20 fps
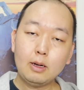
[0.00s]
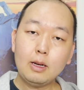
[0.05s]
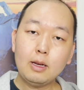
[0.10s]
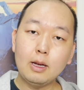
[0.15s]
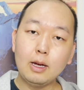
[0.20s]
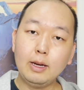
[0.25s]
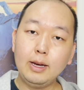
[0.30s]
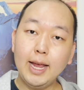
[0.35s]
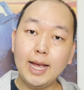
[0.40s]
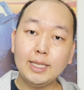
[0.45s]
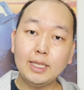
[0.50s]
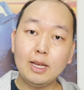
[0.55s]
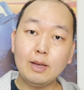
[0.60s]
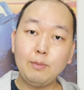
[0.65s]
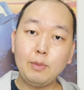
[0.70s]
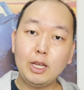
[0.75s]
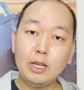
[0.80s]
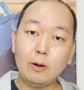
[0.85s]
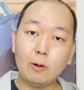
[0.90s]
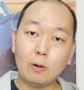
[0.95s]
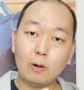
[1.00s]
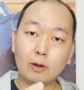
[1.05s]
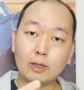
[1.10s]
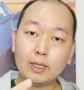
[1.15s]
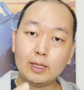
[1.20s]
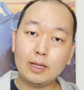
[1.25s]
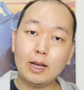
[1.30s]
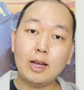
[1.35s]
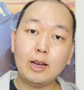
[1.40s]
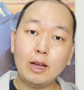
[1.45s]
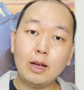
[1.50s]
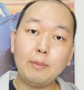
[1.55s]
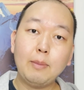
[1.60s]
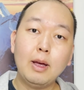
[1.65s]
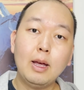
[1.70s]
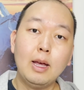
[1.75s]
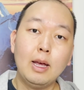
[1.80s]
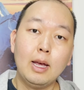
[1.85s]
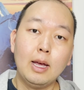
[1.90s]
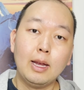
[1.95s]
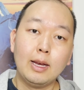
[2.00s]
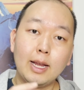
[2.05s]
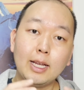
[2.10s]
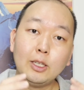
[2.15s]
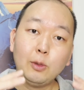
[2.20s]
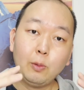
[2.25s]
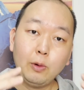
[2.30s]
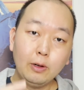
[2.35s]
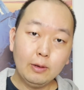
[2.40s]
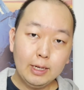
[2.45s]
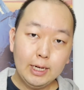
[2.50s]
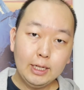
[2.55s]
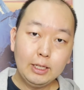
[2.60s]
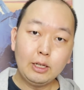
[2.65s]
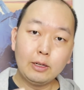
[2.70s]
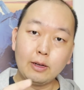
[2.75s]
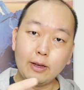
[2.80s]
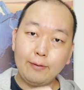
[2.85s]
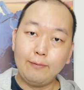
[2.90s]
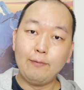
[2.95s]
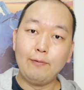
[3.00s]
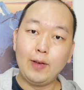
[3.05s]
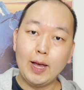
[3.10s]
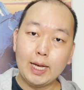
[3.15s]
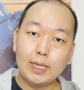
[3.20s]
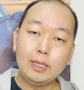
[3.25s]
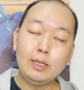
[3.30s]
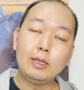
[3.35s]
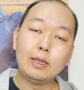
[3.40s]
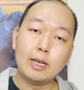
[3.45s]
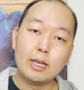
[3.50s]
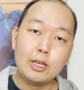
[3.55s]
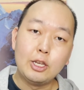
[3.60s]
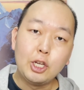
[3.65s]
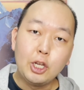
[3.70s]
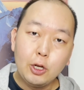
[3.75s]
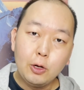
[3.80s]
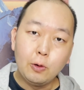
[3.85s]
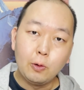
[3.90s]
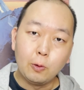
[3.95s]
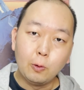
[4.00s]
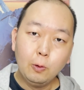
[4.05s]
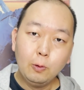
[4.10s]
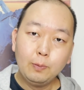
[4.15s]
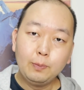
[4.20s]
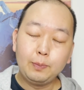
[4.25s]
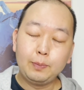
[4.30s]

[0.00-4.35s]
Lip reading: an SME or a startup that's willing to invest in you